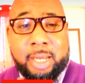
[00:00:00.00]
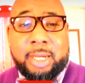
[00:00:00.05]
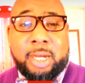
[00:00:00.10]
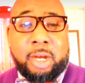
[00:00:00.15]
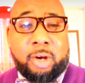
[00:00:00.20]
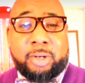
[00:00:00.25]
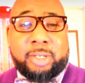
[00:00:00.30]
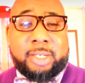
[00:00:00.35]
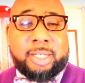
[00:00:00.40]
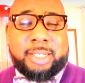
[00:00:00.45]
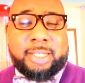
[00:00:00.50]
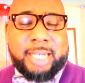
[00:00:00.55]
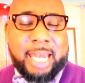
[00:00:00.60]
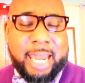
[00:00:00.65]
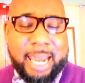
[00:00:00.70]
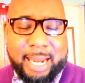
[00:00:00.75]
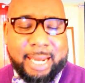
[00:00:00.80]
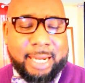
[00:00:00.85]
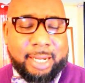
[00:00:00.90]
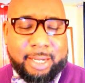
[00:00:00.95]
Nira
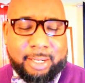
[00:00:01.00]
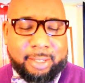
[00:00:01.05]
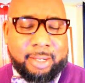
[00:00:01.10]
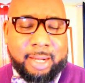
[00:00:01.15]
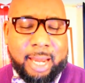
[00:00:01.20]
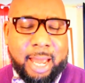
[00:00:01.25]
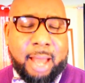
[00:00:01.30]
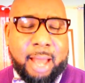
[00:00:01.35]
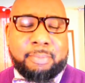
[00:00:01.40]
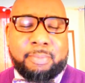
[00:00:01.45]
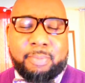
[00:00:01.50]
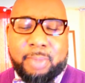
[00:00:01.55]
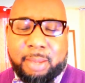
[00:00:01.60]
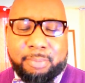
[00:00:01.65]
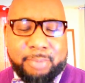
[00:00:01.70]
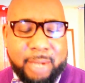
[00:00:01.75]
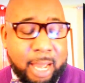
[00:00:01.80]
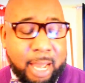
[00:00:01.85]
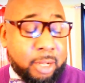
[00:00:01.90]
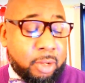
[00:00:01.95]
Tandon,
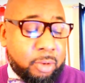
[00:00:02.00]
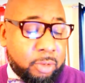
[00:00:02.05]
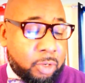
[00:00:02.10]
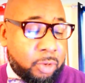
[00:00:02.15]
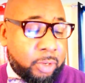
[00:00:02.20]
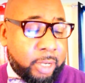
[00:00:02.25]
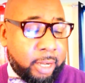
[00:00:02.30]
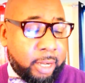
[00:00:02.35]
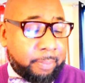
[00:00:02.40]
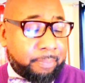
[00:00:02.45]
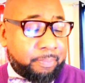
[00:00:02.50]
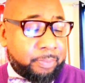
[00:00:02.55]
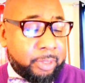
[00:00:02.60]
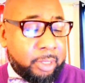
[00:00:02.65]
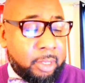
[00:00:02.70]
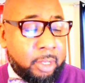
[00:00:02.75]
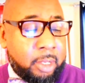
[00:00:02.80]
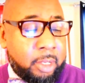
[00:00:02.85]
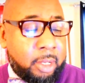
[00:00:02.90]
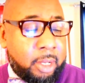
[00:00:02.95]
I'm not going to go there.
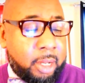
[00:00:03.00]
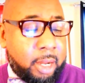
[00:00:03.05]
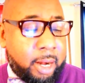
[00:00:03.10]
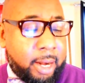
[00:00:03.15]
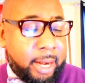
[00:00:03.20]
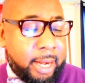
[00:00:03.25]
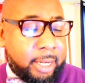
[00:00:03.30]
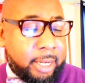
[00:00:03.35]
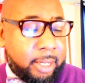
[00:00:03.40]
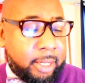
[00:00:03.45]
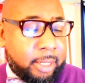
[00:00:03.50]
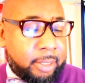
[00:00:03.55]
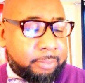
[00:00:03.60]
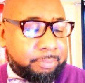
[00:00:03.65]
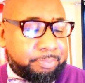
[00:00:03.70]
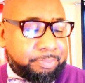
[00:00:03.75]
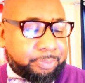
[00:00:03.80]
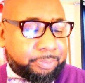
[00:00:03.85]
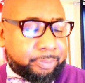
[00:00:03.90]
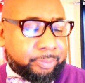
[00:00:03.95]
All
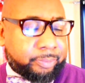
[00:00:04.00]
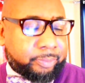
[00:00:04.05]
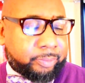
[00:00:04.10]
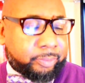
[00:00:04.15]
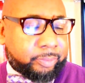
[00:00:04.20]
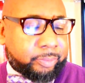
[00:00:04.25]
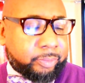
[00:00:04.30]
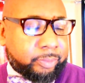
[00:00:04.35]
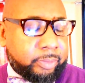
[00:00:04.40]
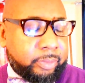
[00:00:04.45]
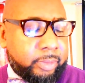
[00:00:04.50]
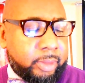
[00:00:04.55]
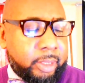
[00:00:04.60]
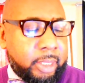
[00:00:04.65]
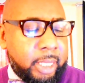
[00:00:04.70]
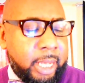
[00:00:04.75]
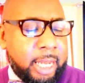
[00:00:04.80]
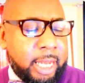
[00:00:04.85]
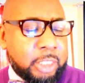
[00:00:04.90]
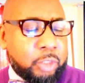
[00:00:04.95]
right,
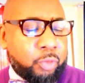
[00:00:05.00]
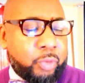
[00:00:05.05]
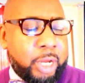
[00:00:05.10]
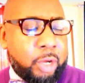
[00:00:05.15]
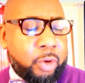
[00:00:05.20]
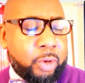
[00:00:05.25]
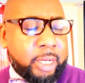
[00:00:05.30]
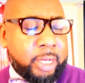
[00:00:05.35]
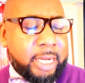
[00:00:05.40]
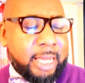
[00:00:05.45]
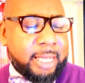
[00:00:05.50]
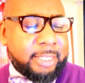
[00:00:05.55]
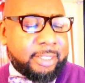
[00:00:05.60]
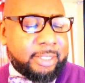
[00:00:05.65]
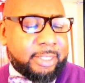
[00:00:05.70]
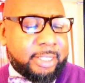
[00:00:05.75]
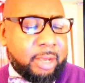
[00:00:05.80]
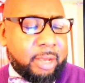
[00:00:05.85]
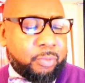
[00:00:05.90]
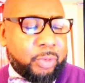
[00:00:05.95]
has reorganized
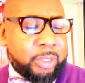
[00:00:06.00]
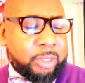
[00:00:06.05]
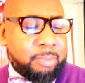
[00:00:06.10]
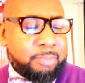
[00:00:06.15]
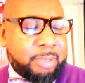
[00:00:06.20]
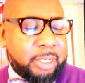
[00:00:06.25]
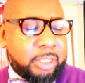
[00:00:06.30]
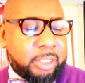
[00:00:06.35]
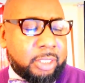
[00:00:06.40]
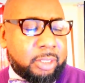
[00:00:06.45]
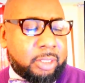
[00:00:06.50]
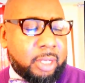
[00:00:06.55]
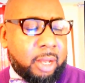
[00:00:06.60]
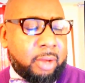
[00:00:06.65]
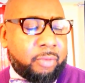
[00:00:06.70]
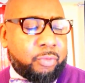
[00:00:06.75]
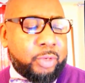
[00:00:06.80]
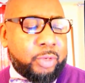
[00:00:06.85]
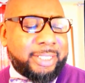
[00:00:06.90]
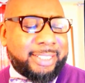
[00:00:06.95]
itself with the mission
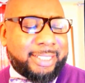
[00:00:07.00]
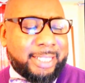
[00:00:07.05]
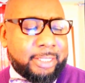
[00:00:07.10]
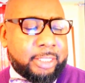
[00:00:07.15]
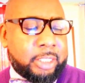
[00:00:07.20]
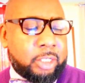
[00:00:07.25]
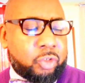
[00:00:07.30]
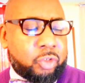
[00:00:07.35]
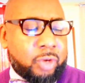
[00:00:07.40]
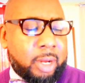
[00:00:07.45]
of resisting